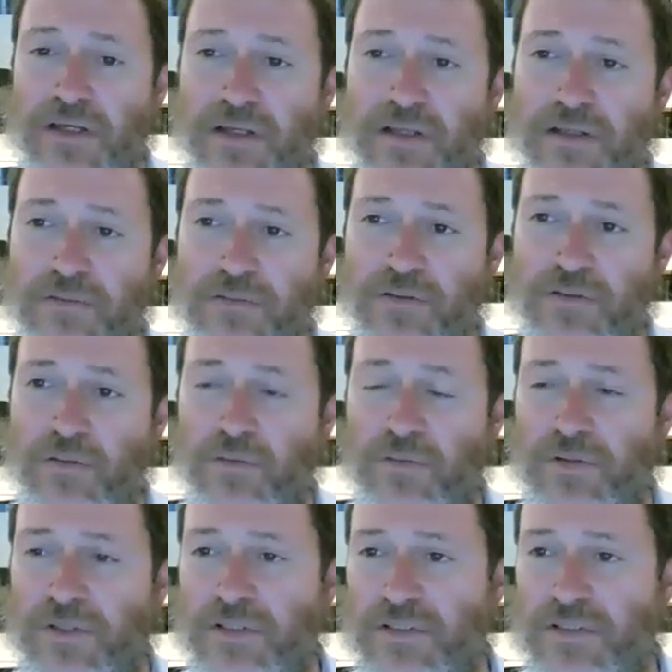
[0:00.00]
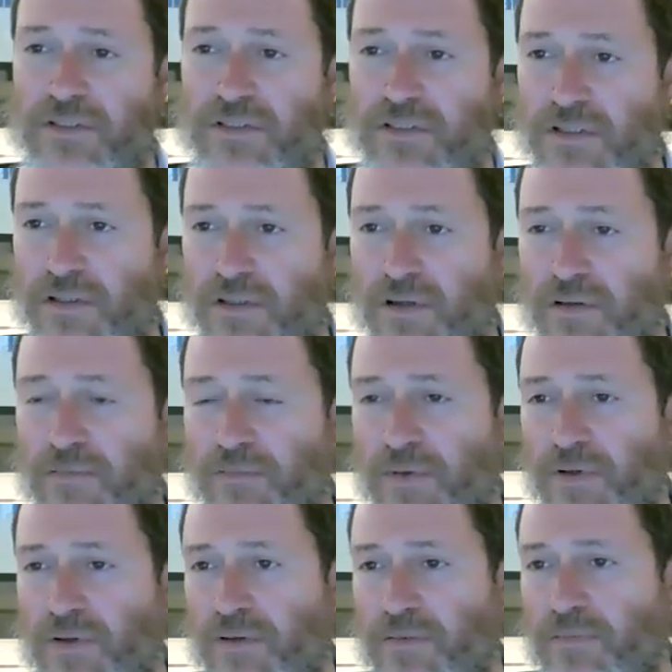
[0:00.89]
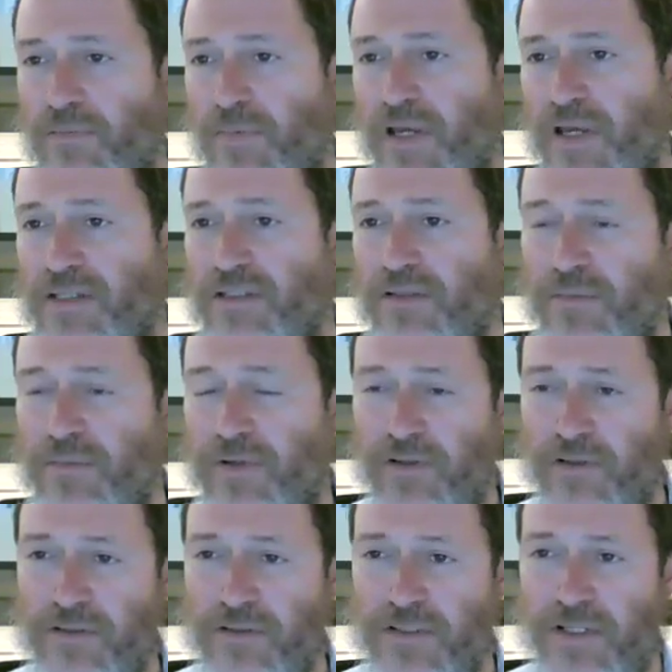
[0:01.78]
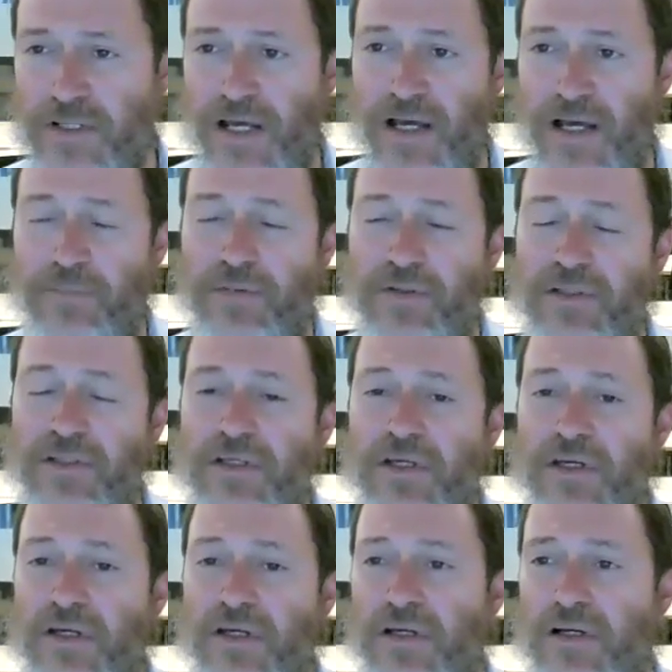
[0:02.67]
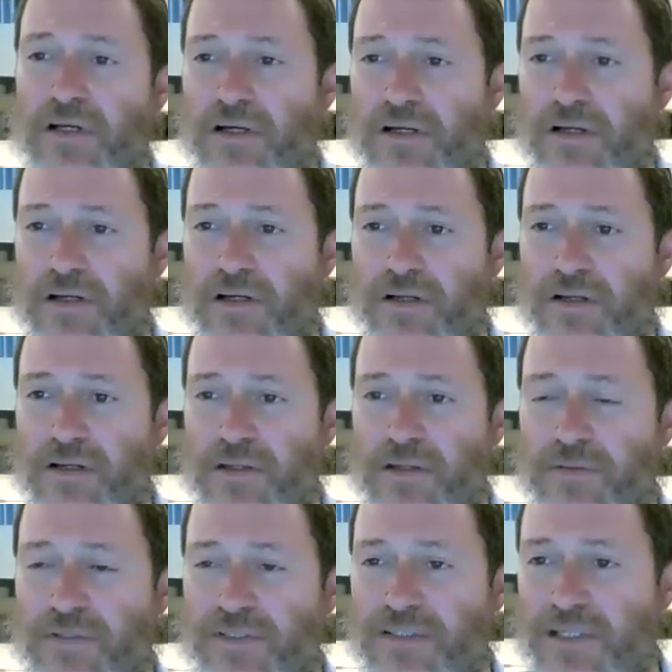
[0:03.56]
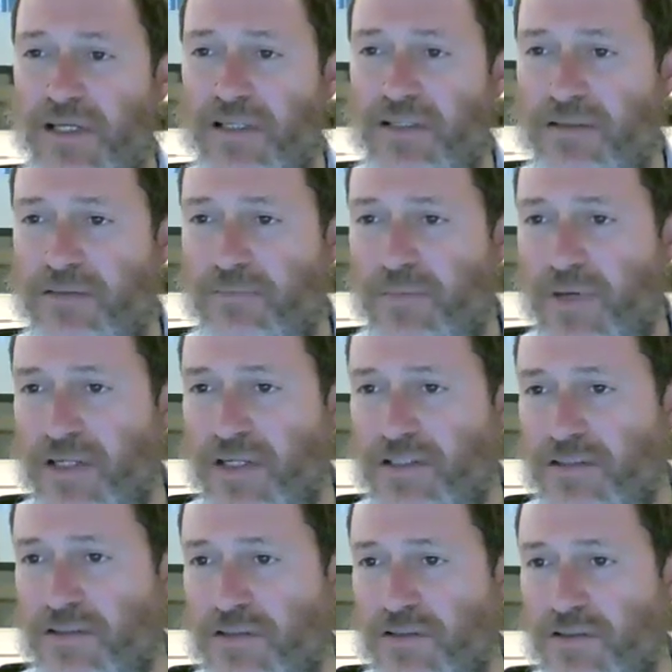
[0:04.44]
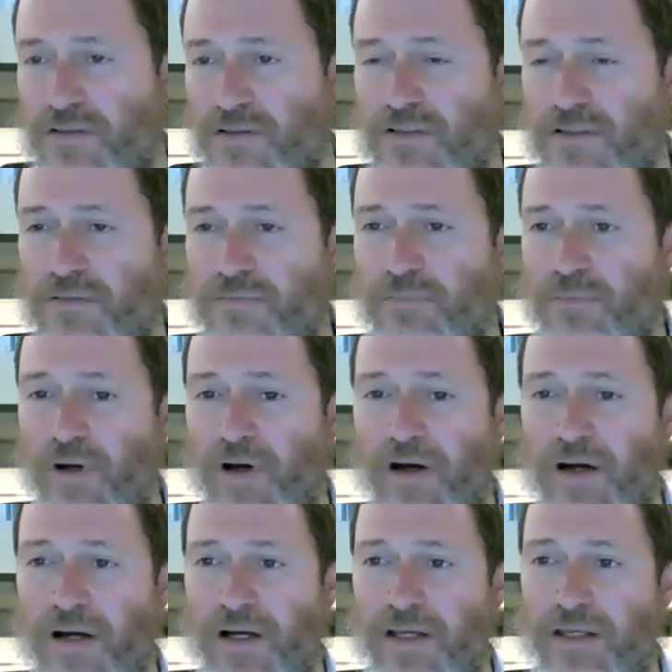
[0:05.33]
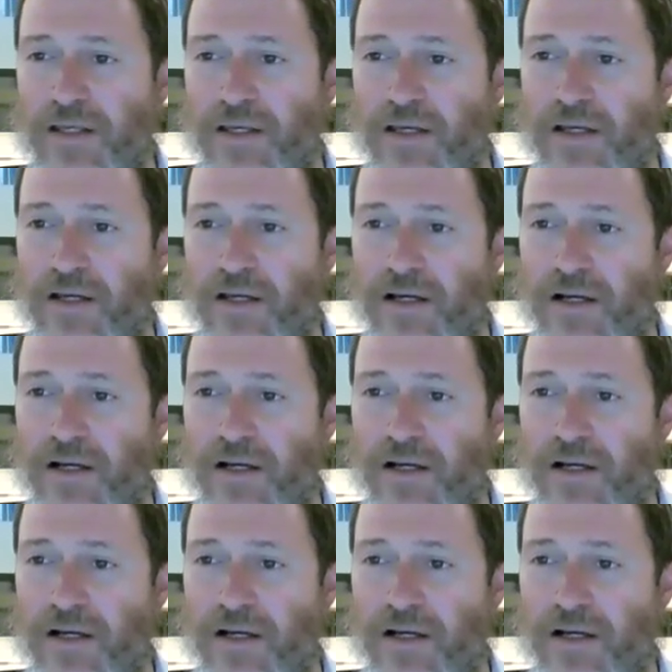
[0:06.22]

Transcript: There was all these amazing miracles that happened. He was sent messengers by